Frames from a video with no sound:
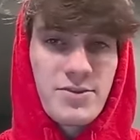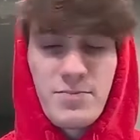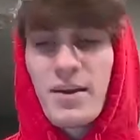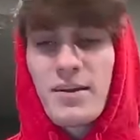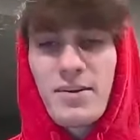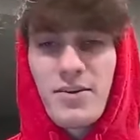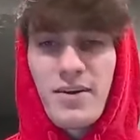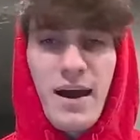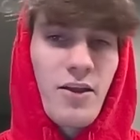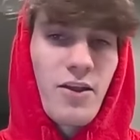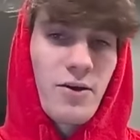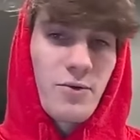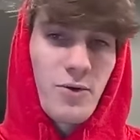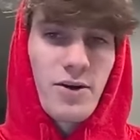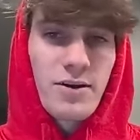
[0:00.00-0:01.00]
Basically, how do they
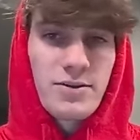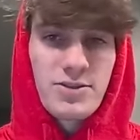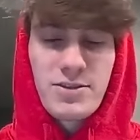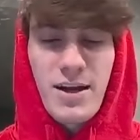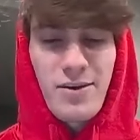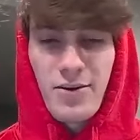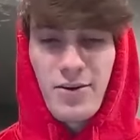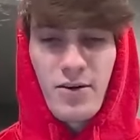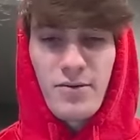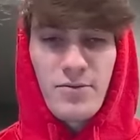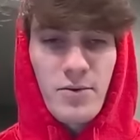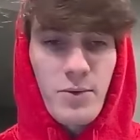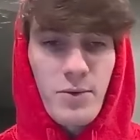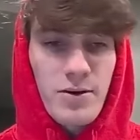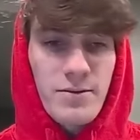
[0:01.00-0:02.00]
work? Just how do neurons
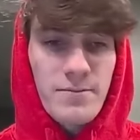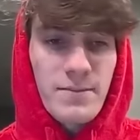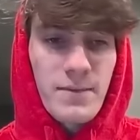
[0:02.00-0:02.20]
work?